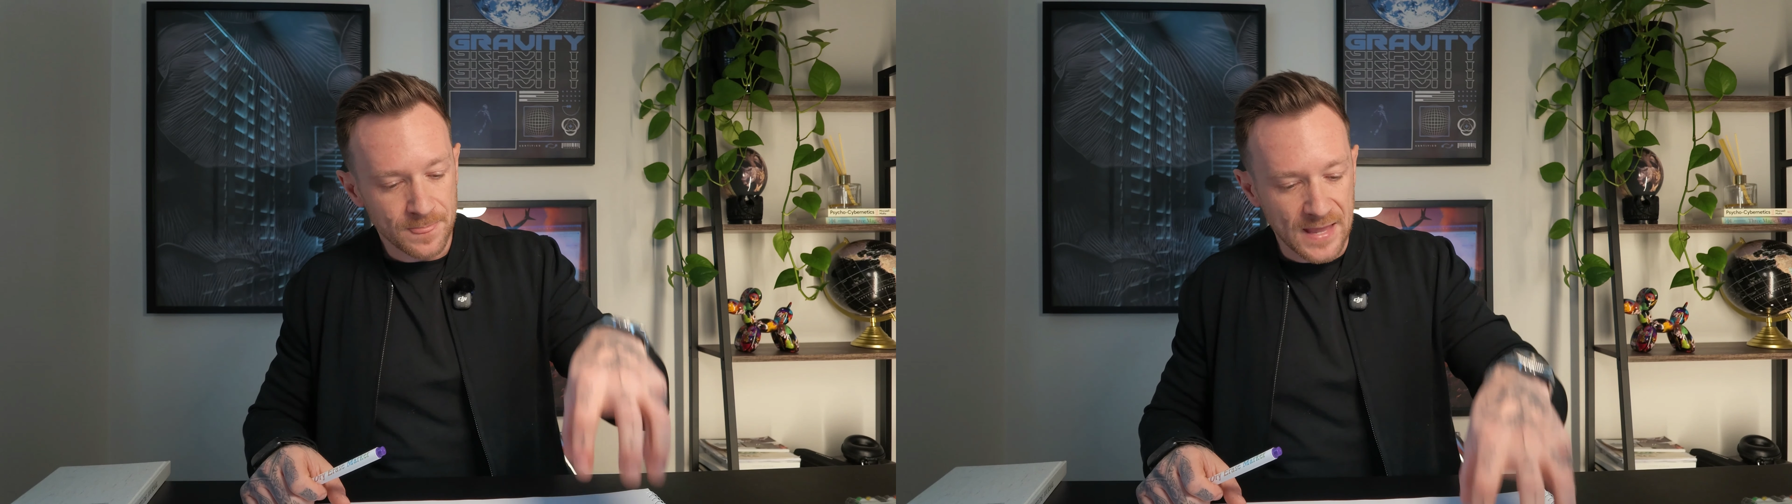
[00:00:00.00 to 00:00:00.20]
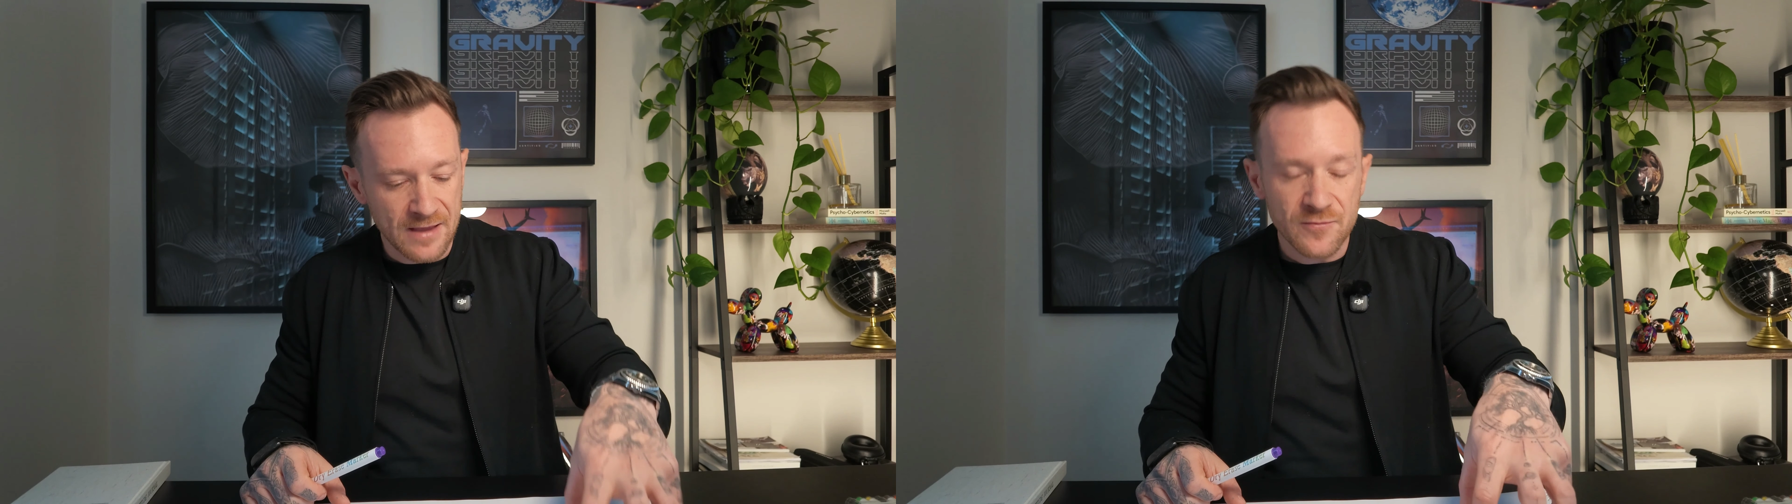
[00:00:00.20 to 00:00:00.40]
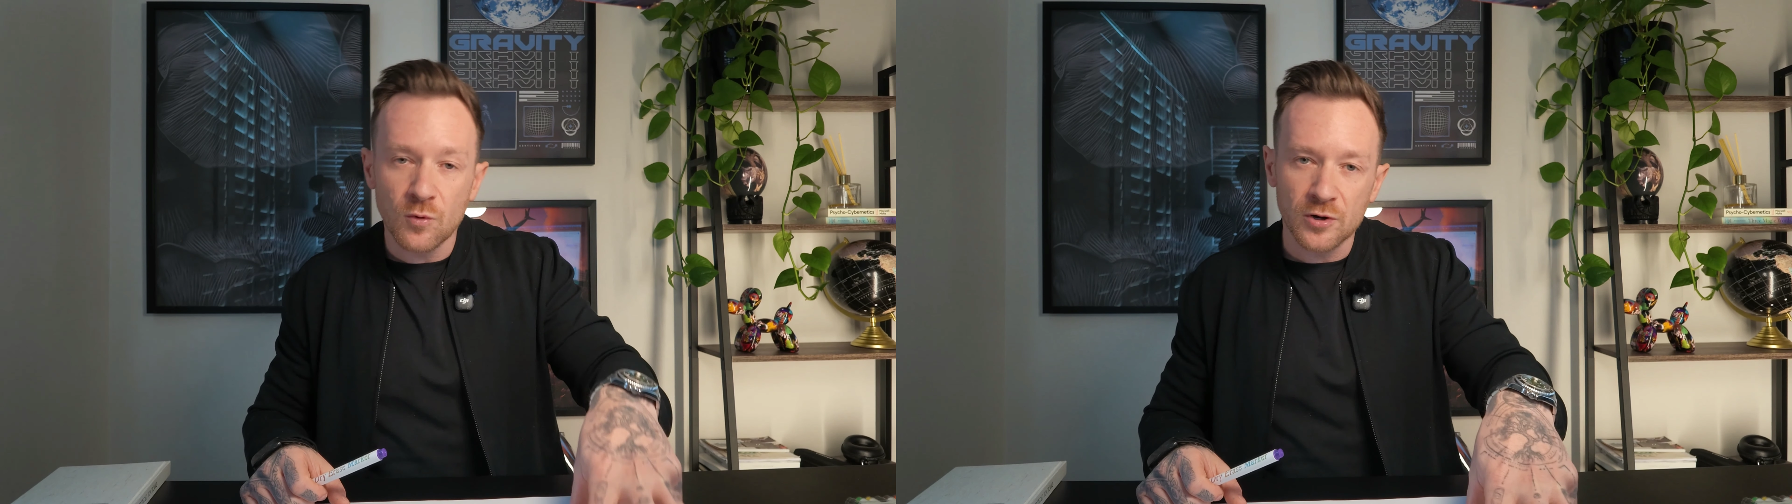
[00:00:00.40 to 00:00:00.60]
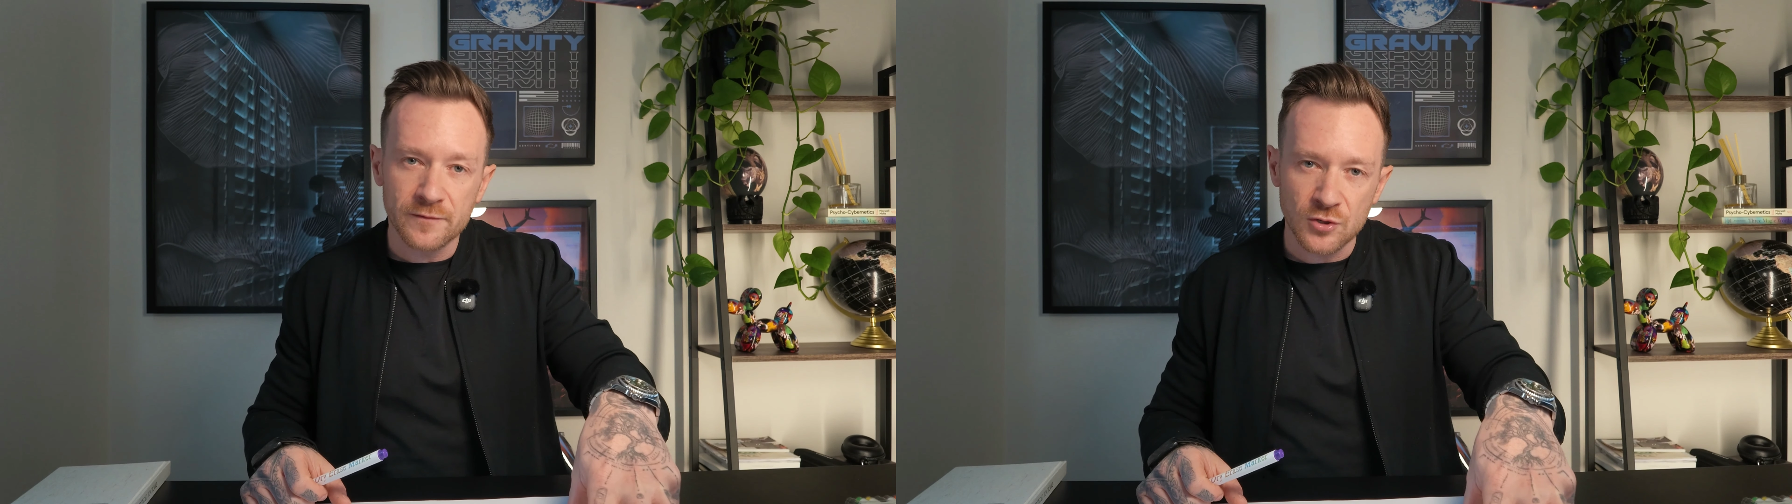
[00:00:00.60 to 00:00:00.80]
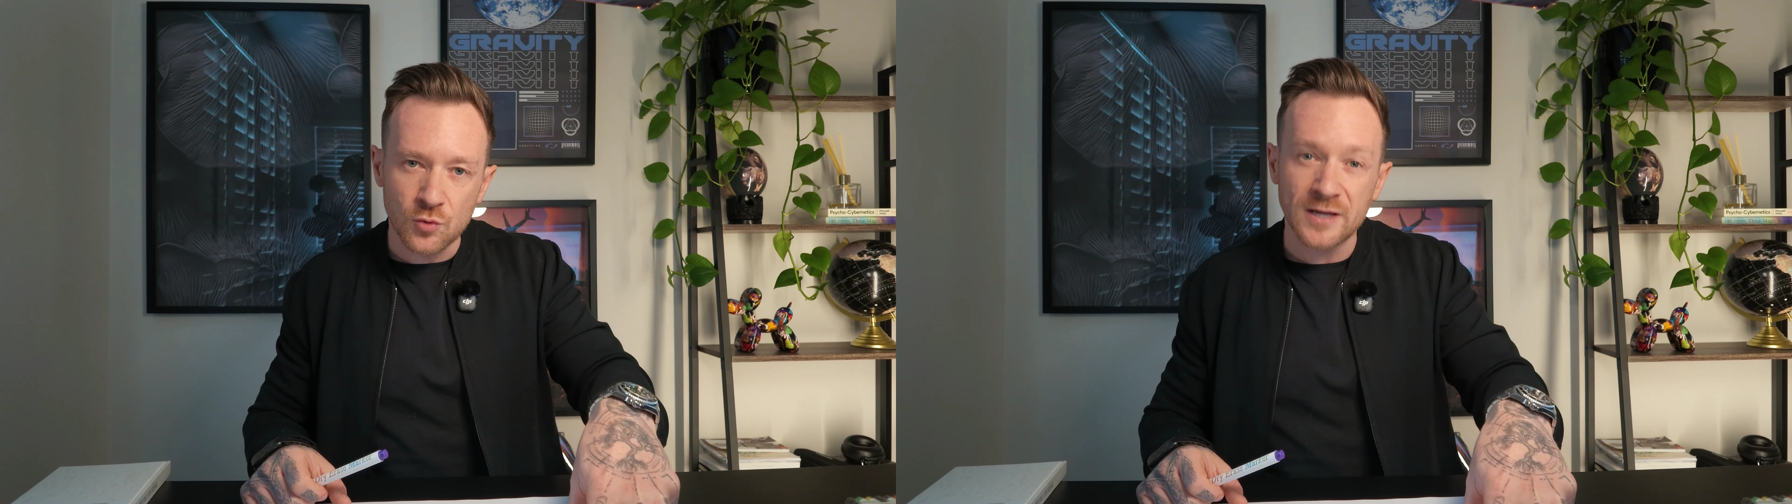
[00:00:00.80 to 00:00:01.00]
if one
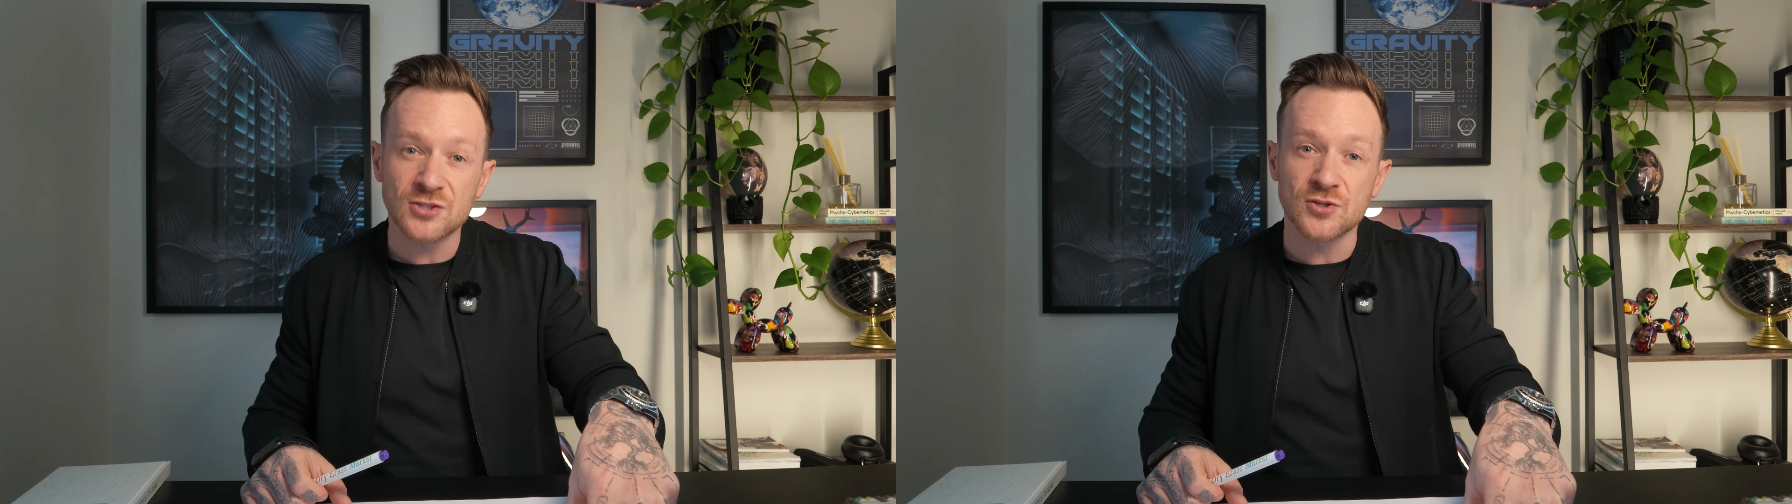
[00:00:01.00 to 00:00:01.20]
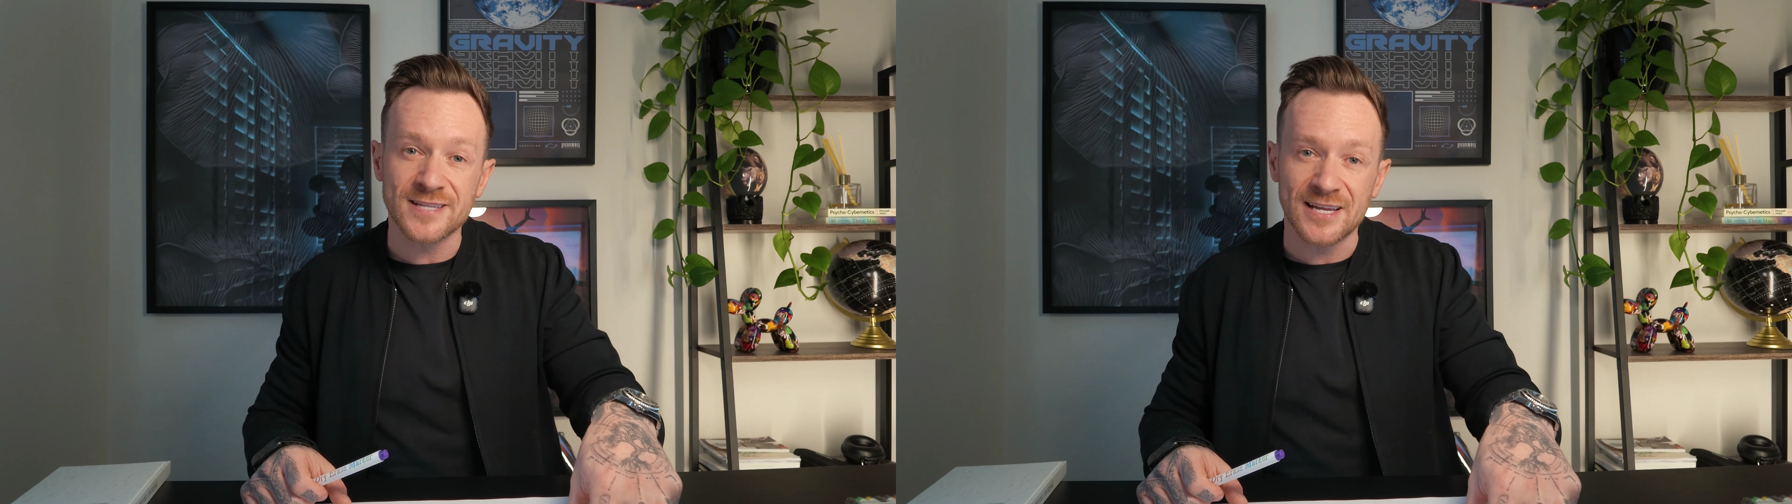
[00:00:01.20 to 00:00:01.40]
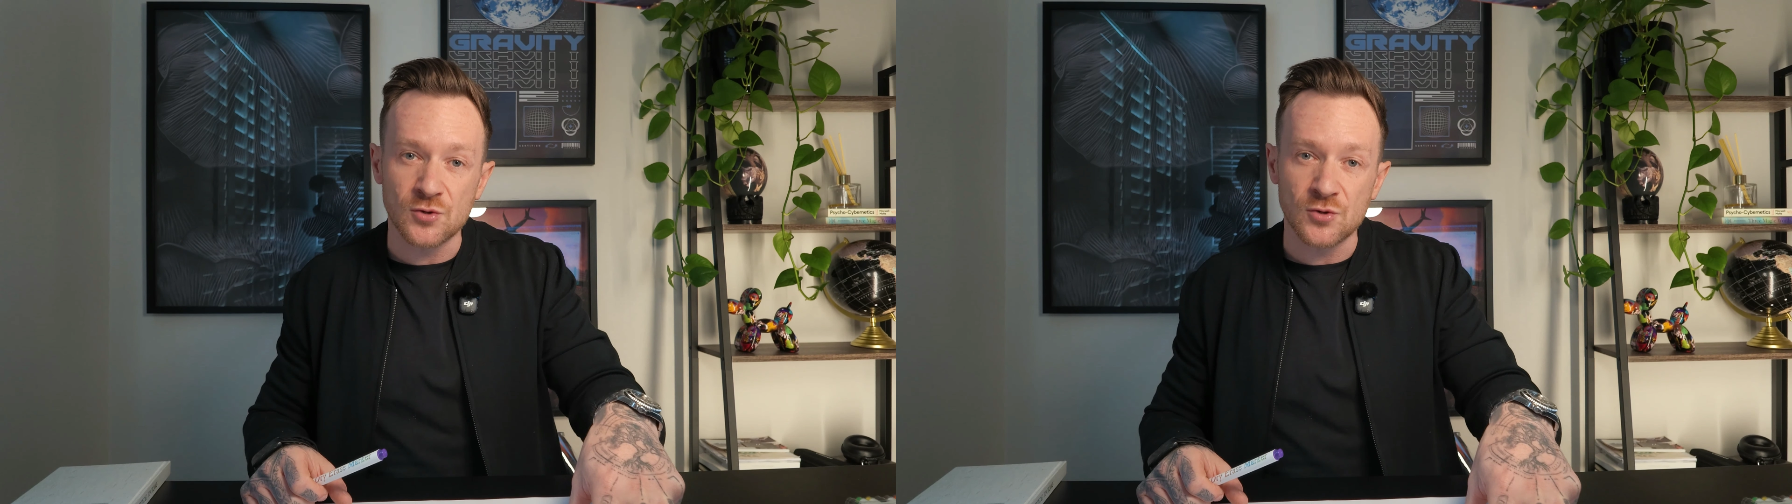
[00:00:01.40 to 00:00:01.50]
of the questions that